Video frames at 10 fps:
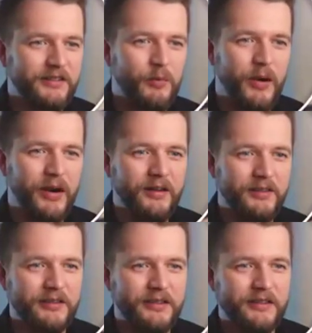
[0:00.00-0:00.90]

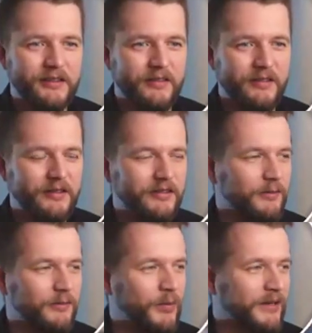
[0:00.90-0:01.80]
bicycles,
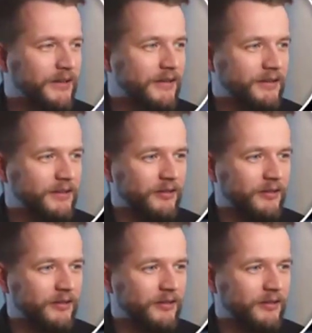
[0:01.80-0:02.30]
pedestrians.